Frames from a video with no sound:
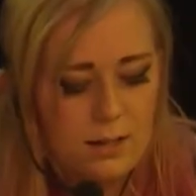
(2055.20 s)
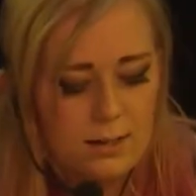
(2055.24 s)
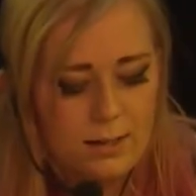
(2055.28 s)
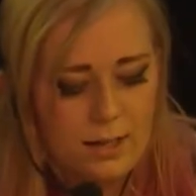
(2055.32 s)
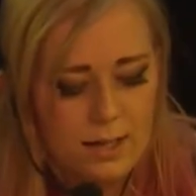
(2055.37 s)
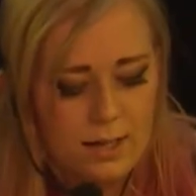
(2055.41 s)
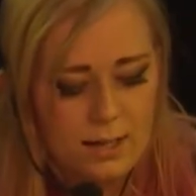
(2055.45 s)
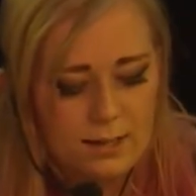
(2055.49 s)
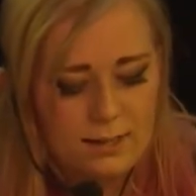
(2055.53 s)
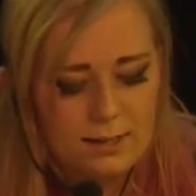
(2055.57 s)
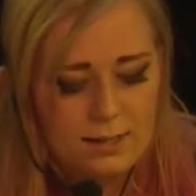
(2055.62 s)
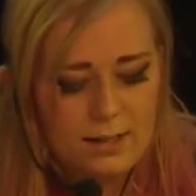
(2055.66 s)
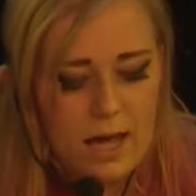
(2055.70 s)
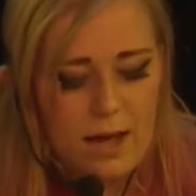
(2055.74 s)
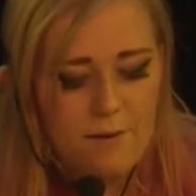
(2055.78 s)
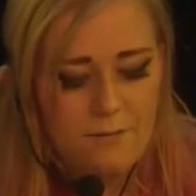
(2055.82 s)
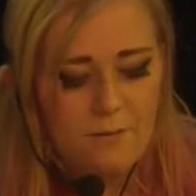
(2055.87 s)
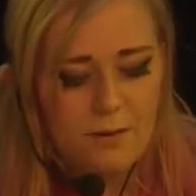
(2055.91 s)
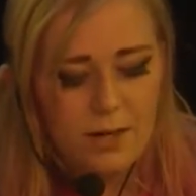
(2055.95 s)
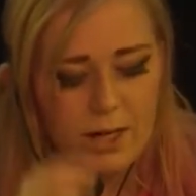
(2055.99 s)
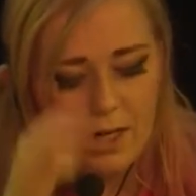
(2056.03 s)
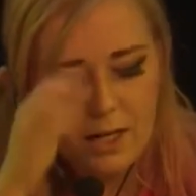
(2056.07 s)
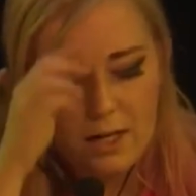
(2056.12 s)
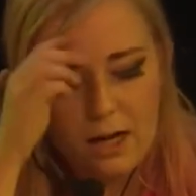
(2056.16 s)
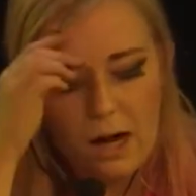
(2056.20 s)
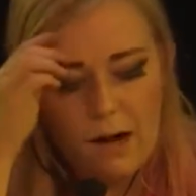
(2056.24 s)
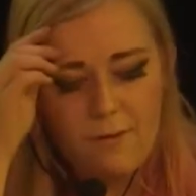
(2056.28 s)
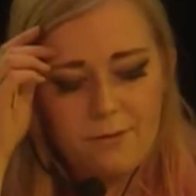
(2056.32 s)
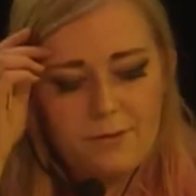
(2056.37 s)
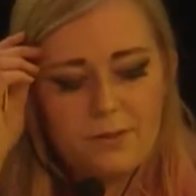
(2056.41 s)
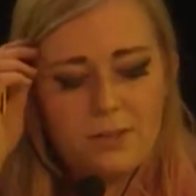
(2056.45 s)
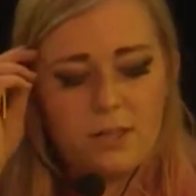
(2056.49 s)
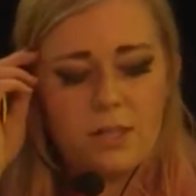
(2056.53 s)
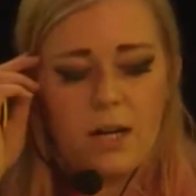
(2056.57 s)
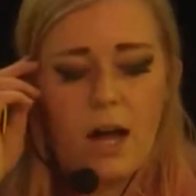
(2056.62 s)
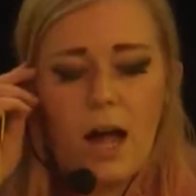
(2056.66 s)
that every
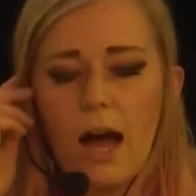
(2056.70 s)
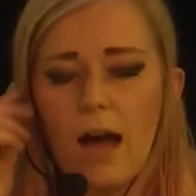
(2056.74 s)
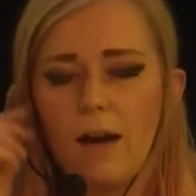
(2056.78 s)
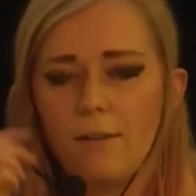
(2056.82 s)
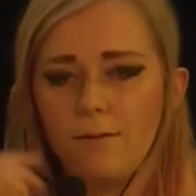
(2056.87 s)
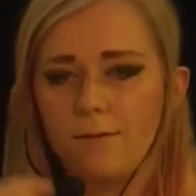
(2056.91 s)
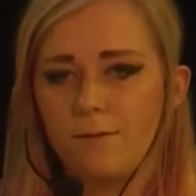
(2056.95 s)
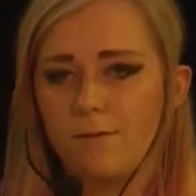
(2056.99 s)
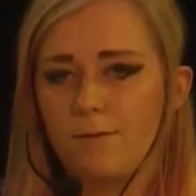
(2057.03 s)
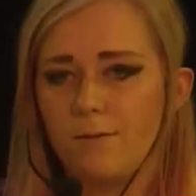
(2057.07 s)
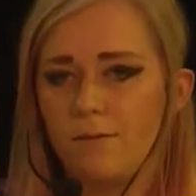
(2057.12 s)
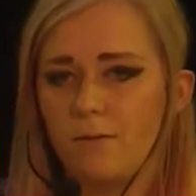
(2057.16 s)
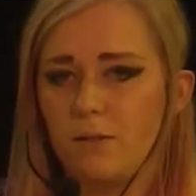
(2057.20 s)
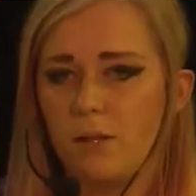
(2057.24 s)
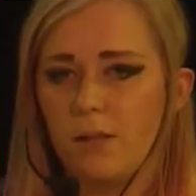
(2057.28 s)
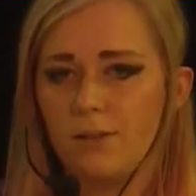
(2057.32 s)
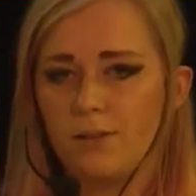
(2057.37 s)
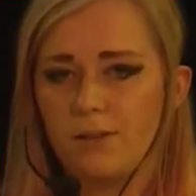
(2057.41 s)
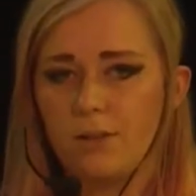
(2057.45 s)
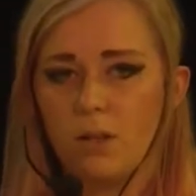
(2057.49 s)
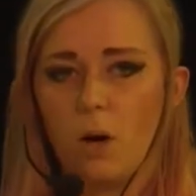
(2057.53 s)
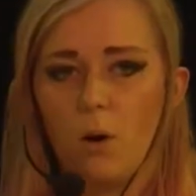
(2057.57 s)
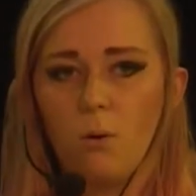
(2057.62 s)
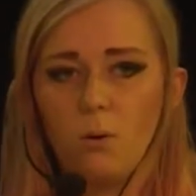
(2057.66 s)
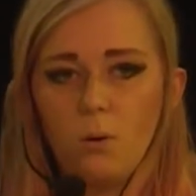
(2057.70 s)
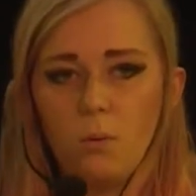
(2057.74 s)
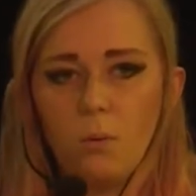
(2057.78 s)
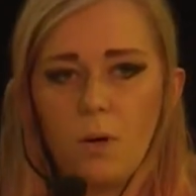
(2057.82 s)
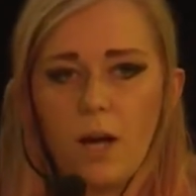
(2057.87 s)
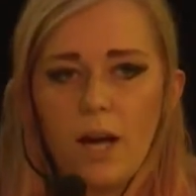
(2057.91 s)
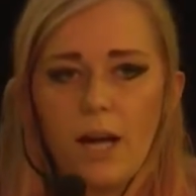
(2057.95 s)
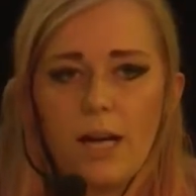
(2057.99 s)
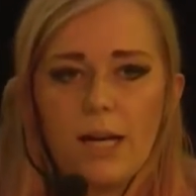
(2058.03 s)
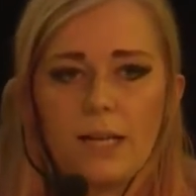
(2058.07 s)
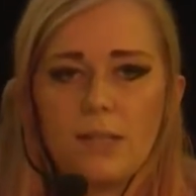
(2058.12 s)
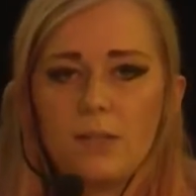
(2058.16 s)
crafter have its own
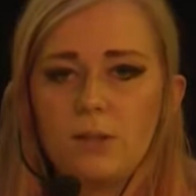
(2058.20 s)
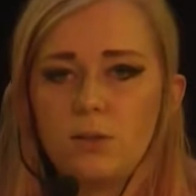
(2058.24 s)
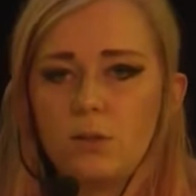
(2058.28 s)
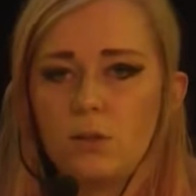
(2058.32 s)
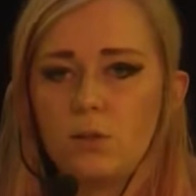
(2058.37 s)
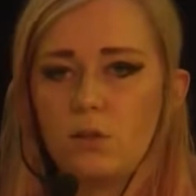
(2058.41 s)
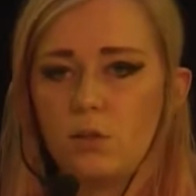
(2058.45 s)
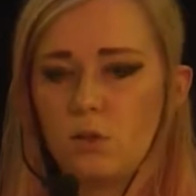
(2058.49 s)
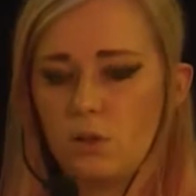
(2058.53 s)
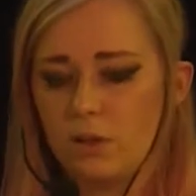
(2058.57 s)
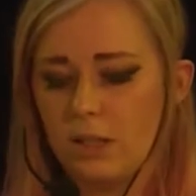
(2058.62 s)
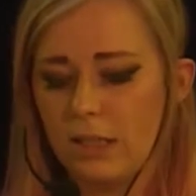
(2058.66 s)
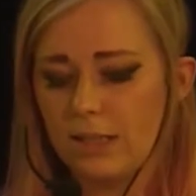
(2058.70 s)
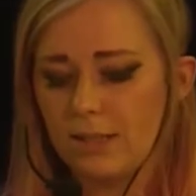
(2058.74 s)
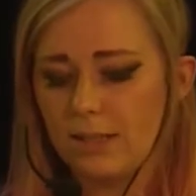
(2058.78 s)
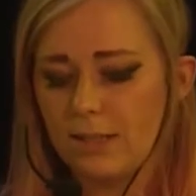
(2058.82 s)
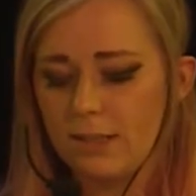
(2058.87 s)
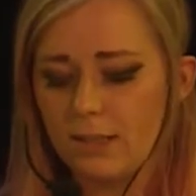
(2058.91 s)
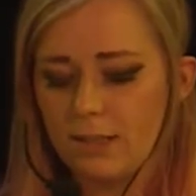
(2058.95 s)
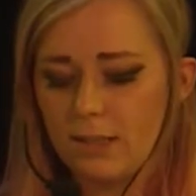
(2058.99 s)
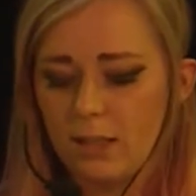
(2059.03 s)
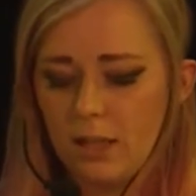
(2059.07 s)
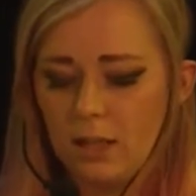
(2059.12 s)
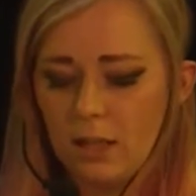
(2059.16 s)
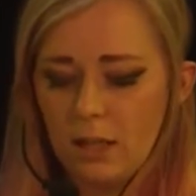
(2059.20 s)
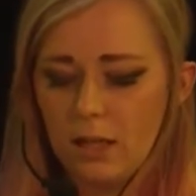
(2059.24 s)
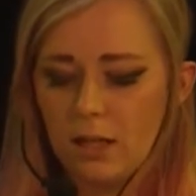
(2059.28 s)
way to do it.